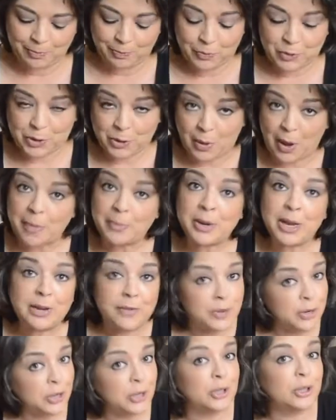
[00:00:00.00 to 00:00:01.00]
So I'm not
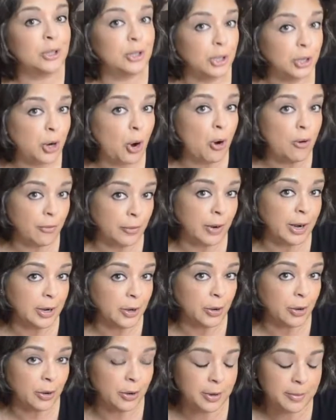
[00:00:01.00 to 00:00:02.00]
even going to look over at
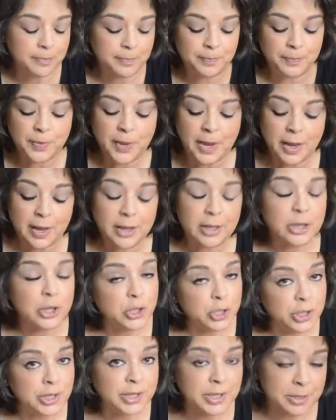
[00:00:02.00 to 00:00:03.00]
her because
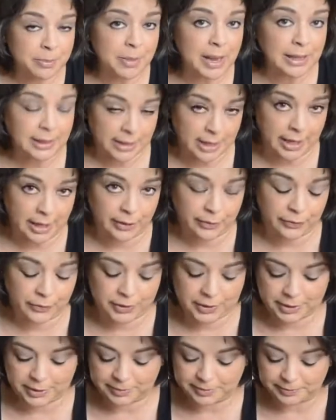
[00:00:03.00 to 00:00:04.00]
she's to my
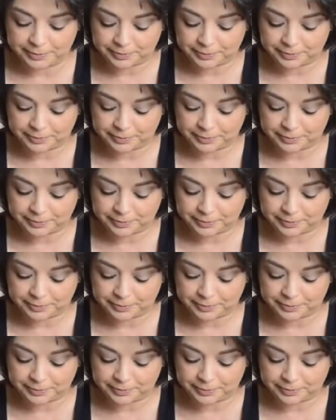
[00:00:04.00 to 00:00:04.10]
left.